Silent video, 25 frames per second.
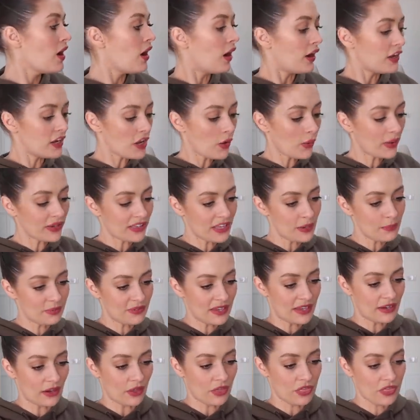I know I keep
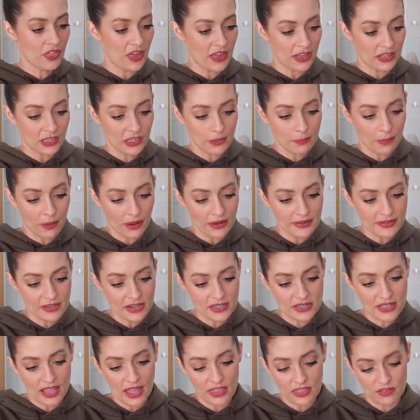saying I think, but I
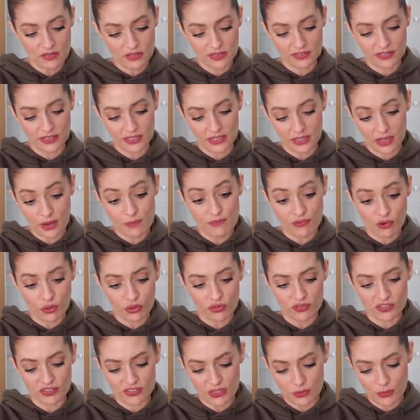did get the receipt. I brought
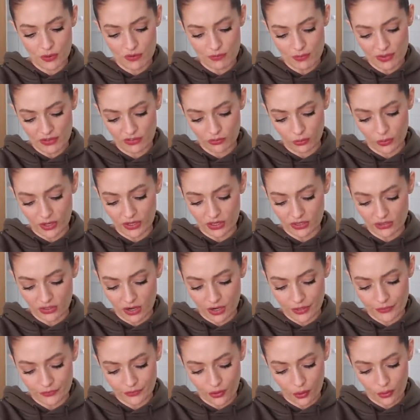the receipt with me so I could
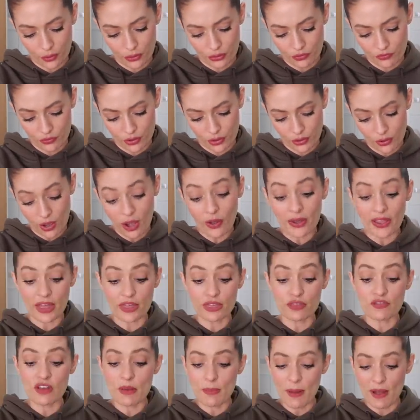kind of go through. Oh
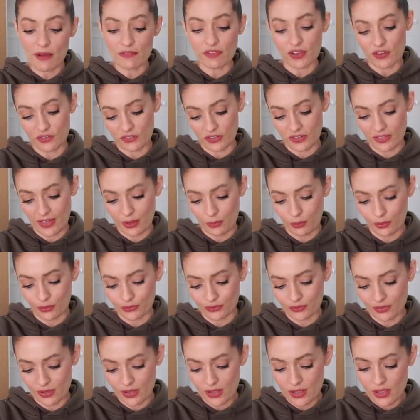yeah, £3.50 that
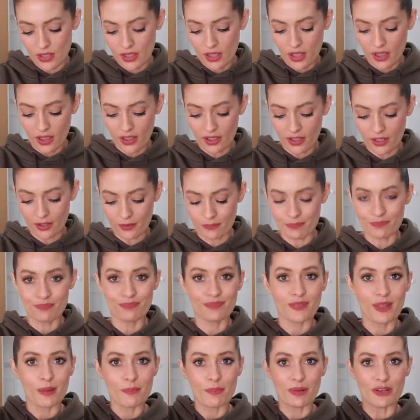was.
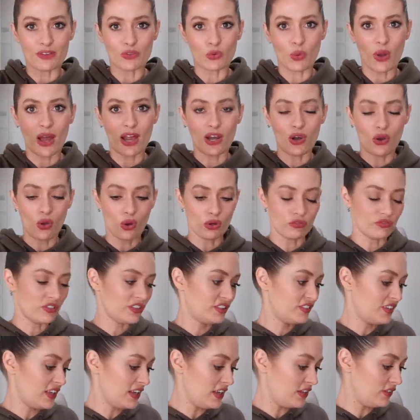But it's quite a long
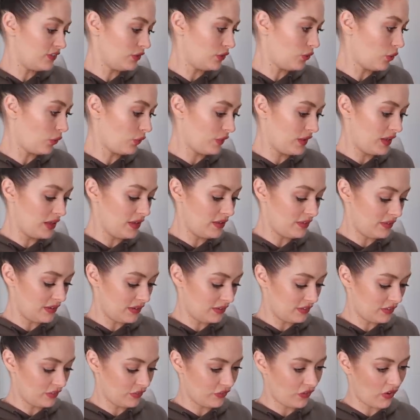receipt, so not the
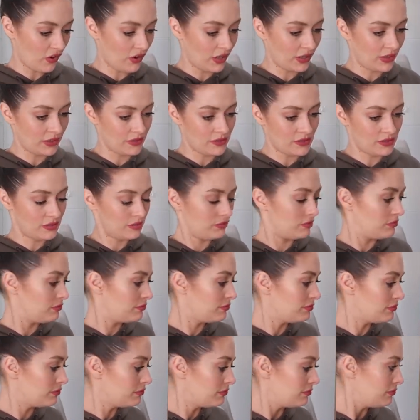easiest to find
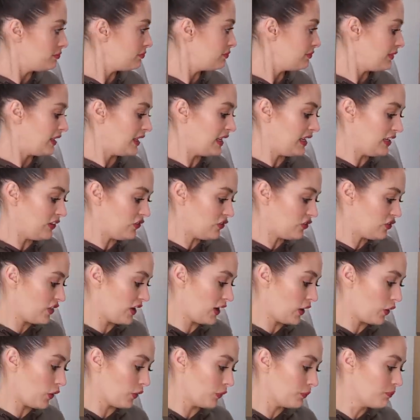each
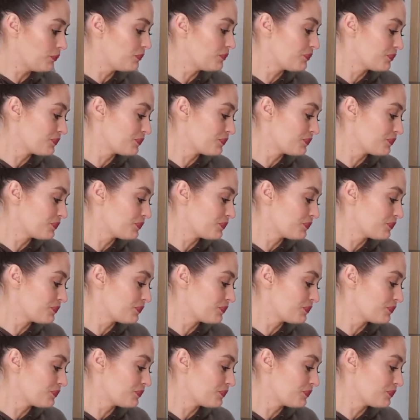thing on.